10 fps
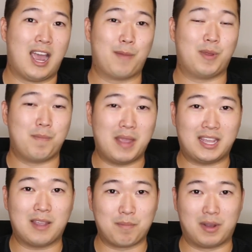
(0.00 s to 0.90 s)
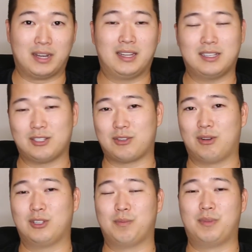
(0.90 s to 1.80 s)
I'd be making money and
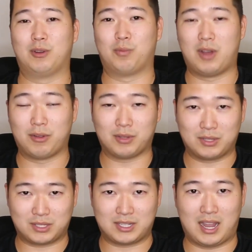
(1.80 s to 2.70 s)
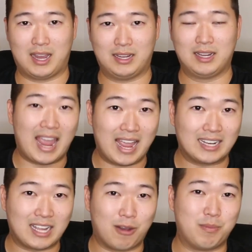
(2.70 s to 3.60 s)
starting to build wealth on the side
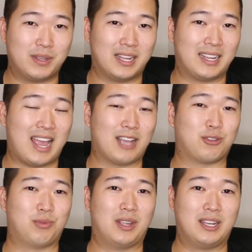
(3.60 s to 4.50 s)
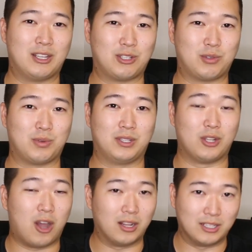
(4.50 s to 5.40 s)
and I would be getting actual industry
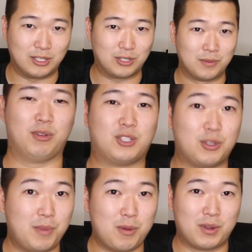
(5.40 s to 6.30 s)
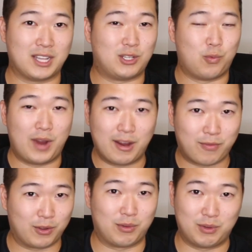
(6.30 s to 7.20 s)
knowledge, which to me will get you way
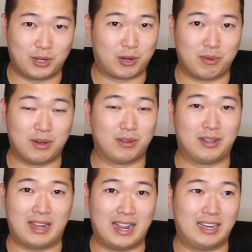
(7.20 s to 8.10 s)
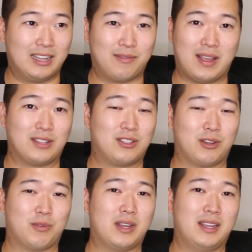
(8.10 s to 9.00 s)
further in your career than any advanced
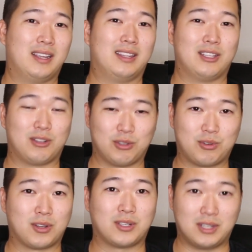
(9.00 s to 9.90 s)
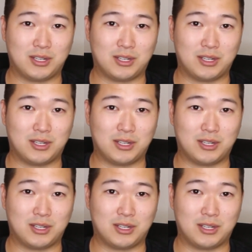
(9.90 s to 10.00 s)
degree in this construction